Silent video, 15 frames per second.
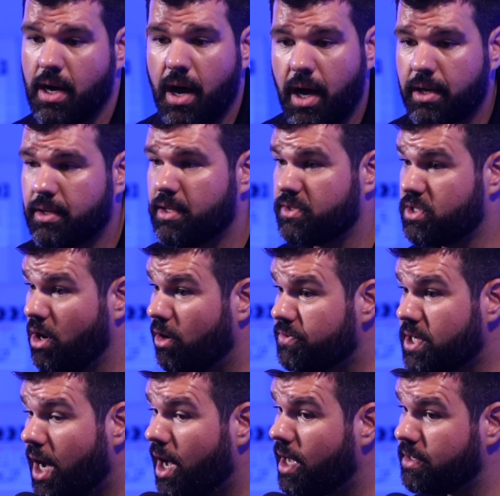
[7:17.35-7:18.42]
hot, right. the
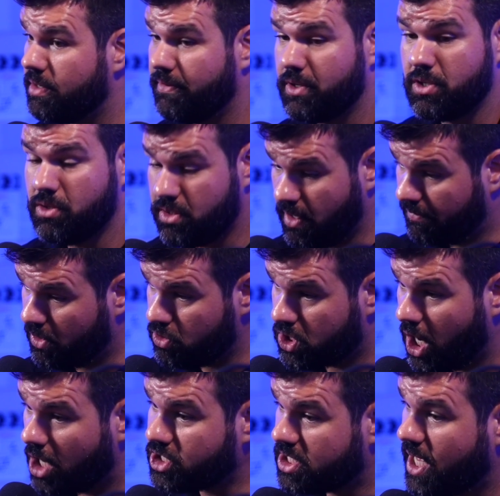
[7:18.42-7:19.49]
stove's hot. If you, if you
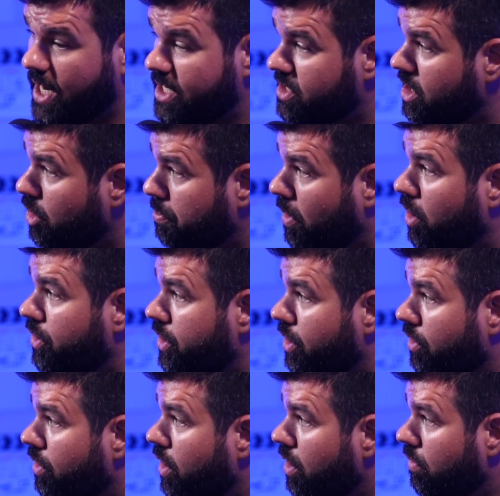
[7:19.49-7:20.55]
touch that, it's gonna burn
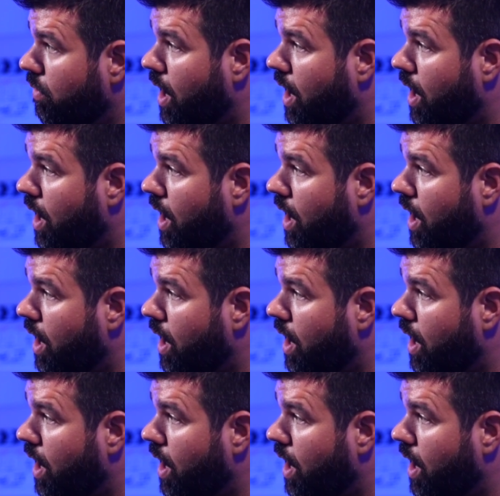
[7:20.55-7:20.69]
Absolutely. you.